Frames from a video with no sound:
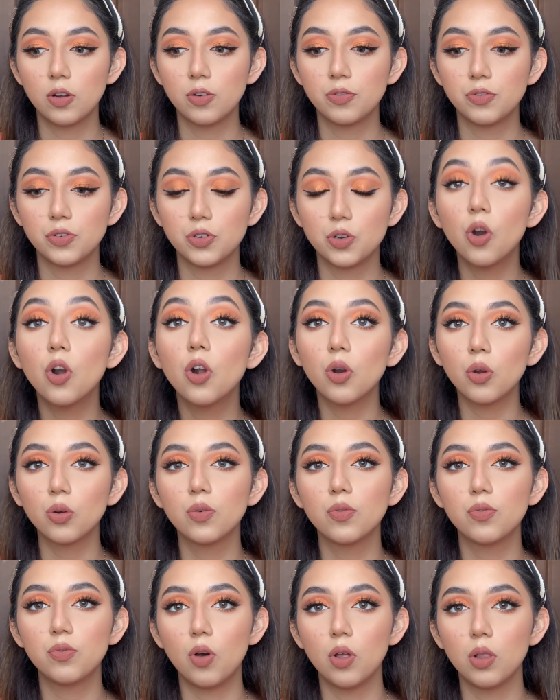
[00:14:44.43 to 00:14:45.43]
of your
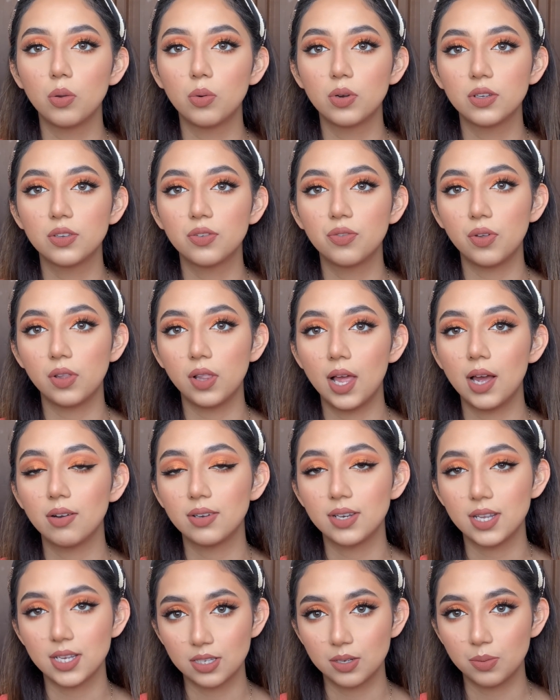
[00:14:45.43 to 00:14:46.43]
own followers fill
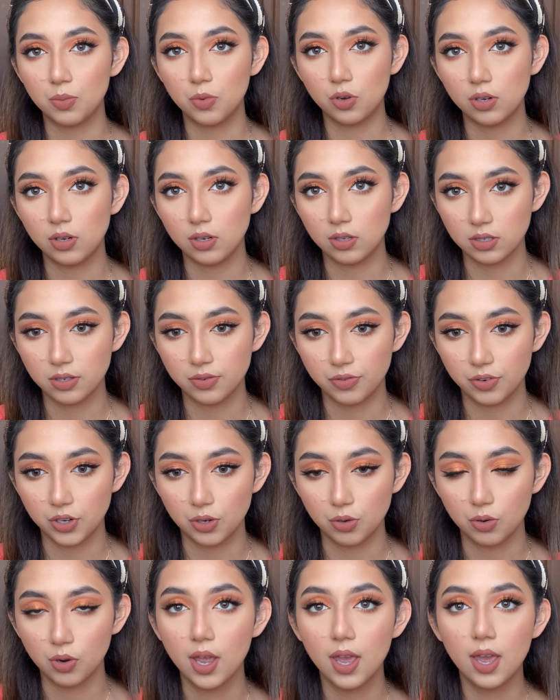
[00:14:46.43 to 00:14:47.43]
out testimonials for
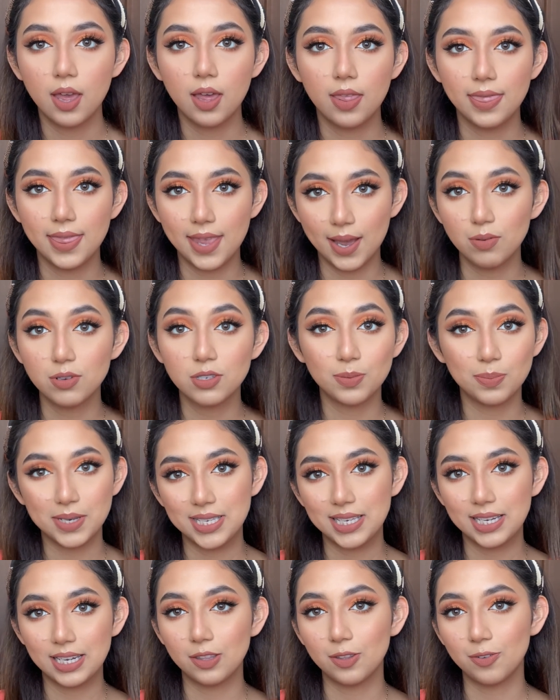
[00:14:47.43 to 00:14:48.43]
you. That was
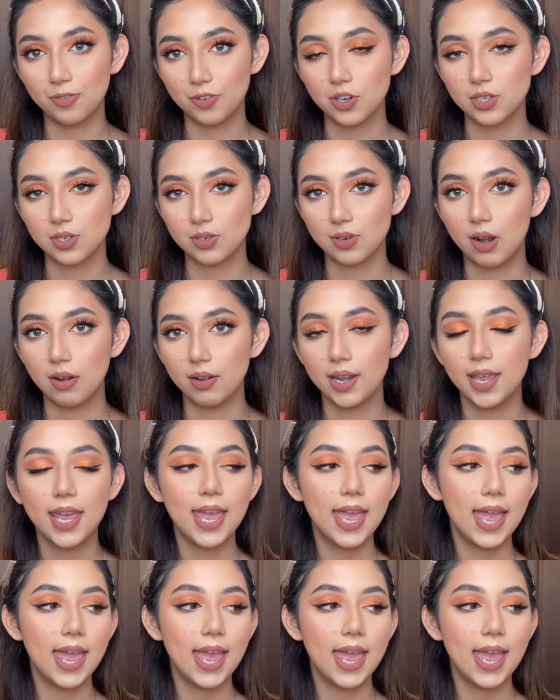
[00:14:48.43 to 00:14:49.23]
basically the first round.